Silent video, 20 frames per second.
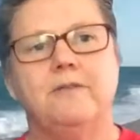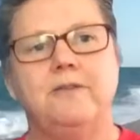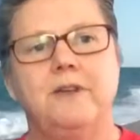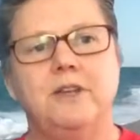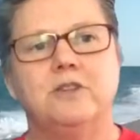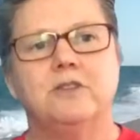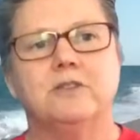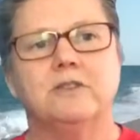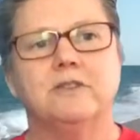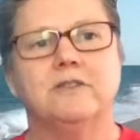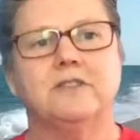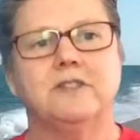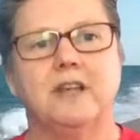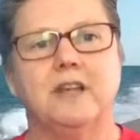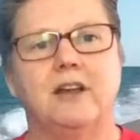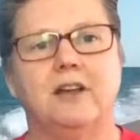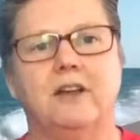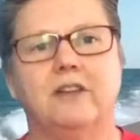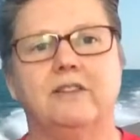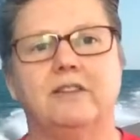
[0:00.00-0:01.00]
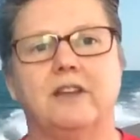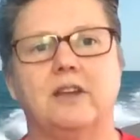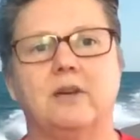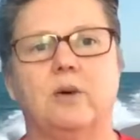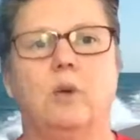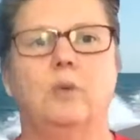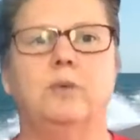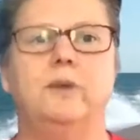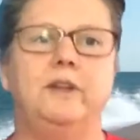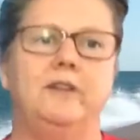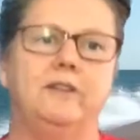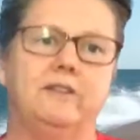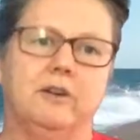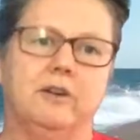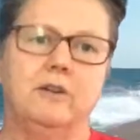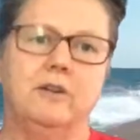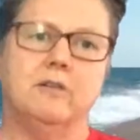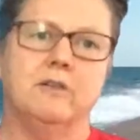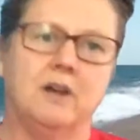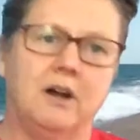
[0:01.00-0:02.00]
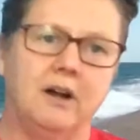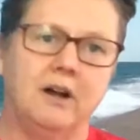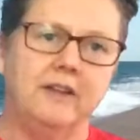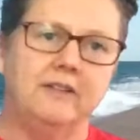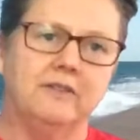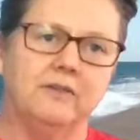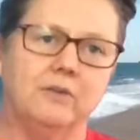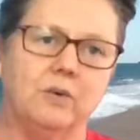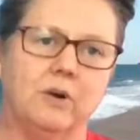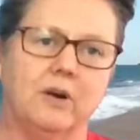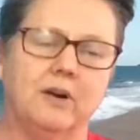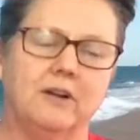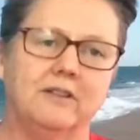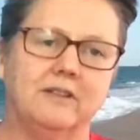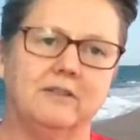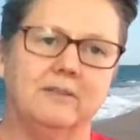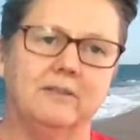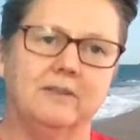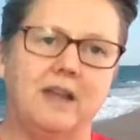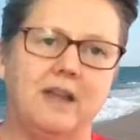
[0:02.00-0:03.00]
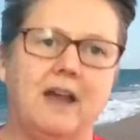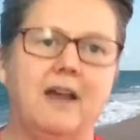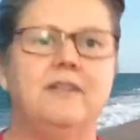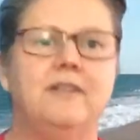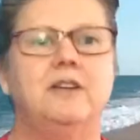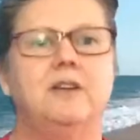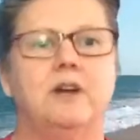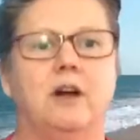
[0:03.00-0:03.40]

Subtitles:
features of cells that only certain kinds of organisms have and